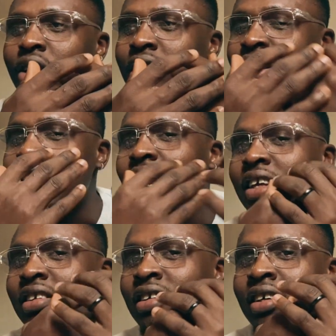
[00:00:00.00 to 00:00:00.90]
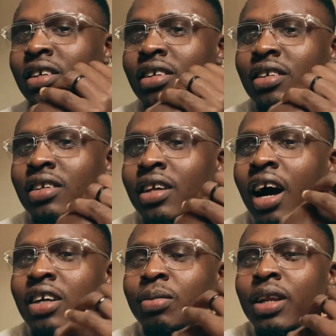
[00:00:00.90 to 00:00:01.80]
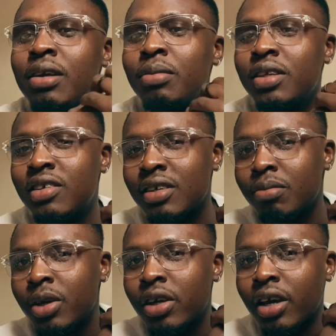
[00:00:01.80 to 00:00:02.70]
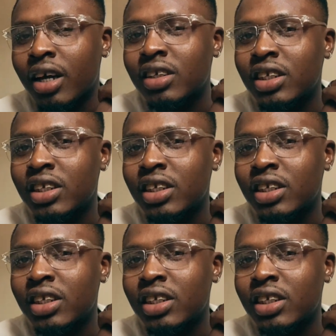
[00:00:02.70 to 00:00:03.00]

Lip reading: These are the things that has been limiting me as an